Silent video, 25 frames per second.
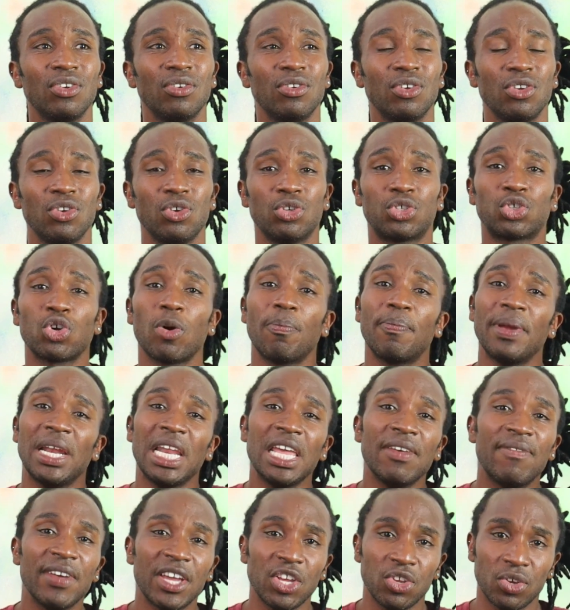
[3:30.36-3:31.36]
you stop
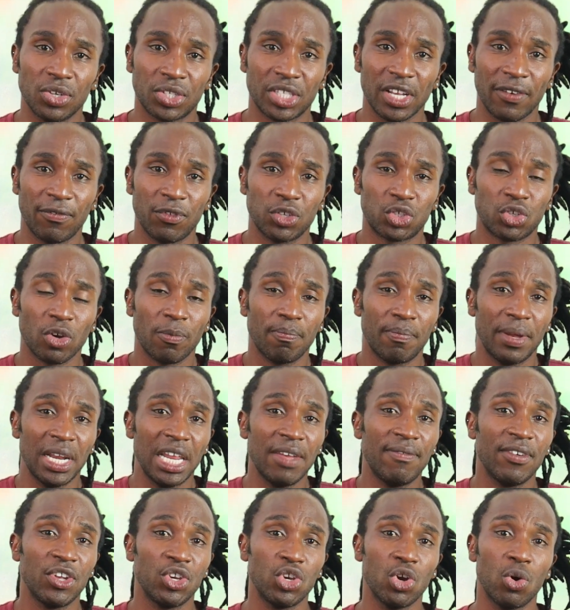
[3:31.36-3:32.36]
believing in yourself. You stop
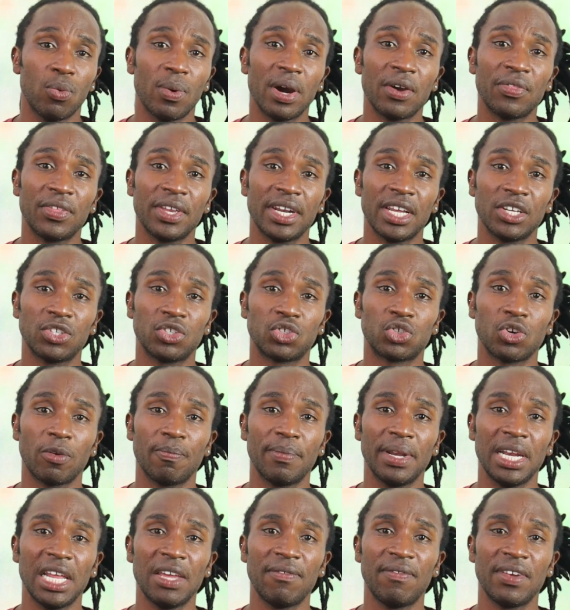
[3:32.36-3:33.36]
believing in your worthiness.
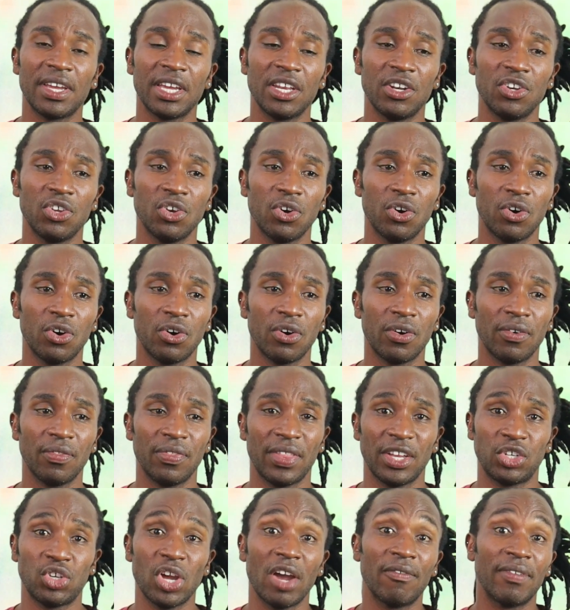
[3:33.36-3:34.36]
Stop believing in
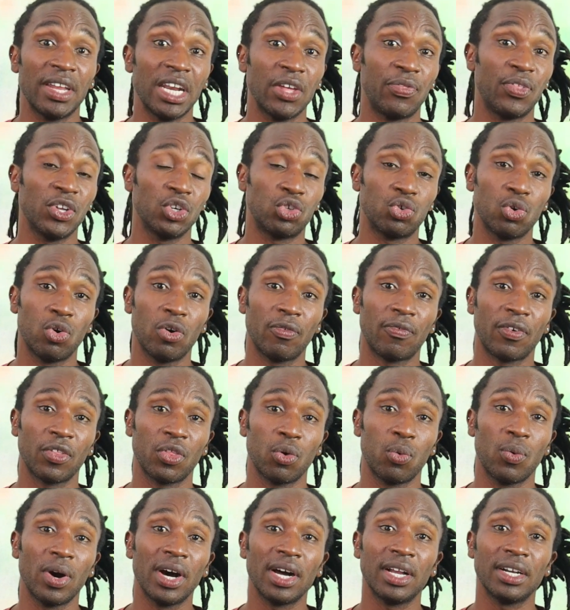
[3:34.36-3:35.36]
that you have anything to
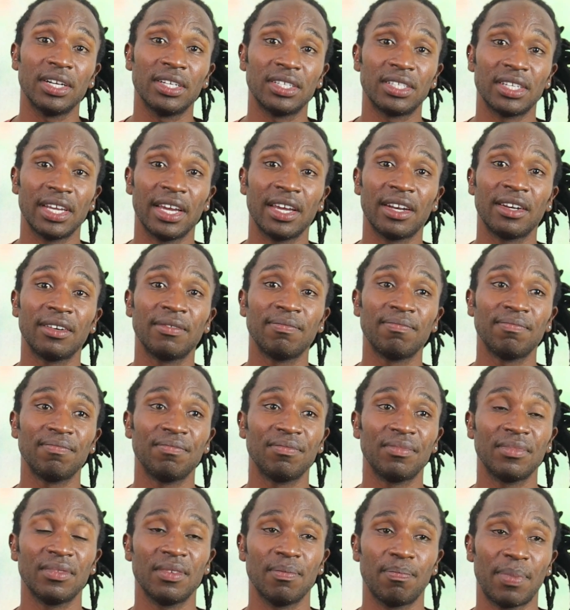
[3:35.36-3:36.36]
offer the world.
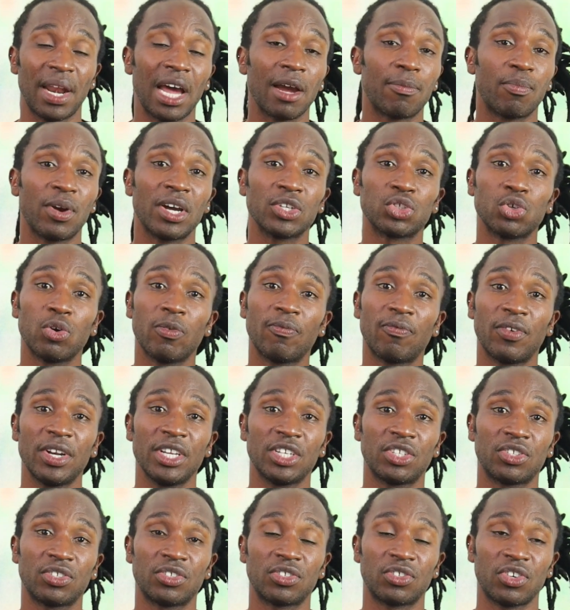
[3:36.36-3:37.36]
And Black Brass
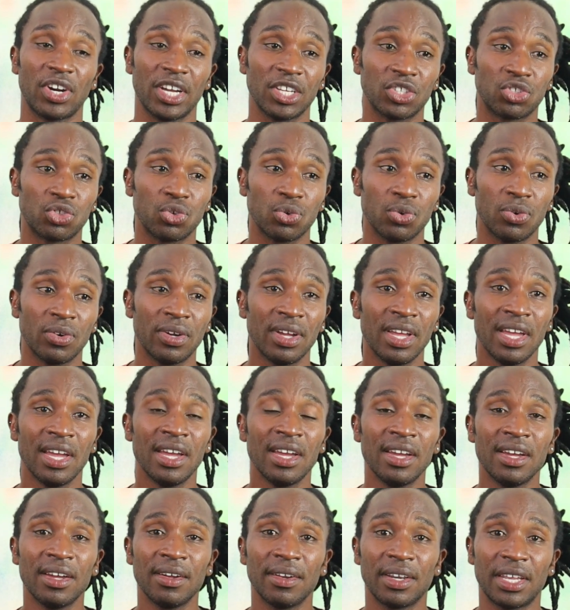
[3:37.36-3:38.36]
hopefully tries to
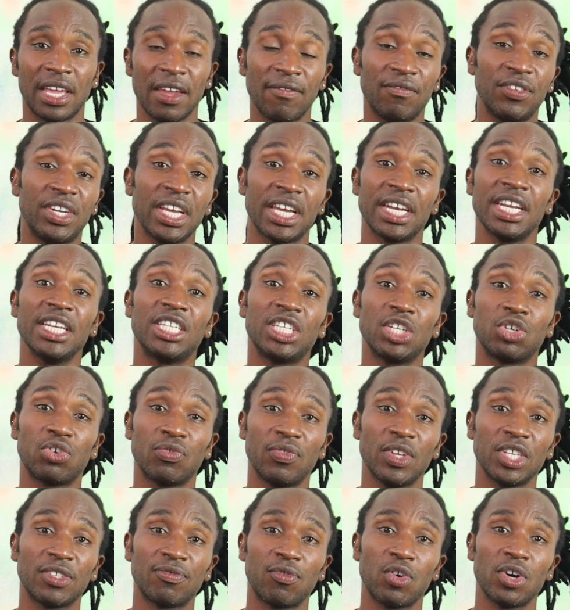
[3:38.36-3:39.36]
give dignity
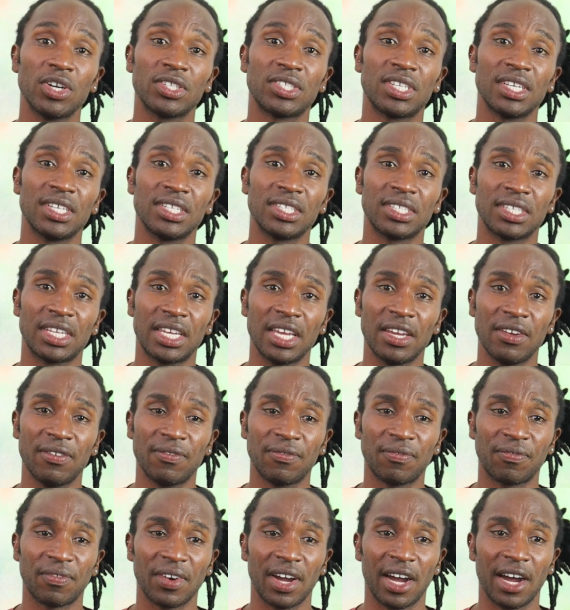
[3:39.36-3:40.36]
to these voices,
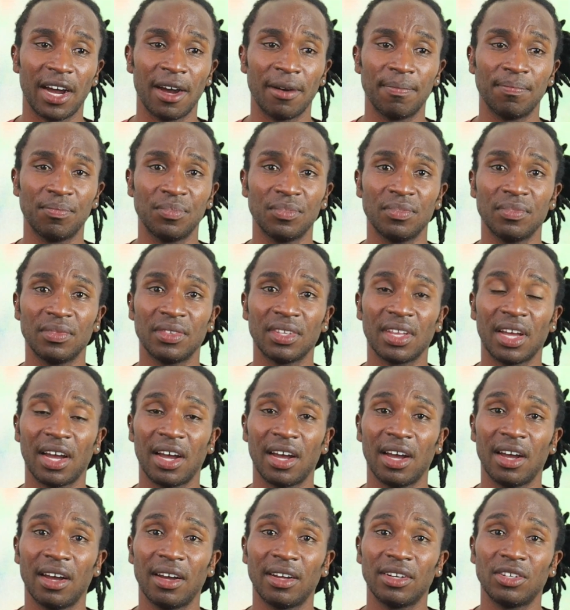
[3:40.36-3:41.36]
give
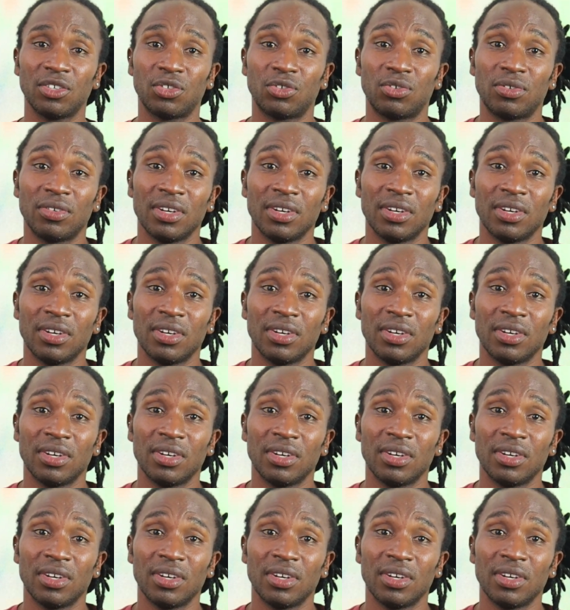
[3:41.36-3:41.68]
a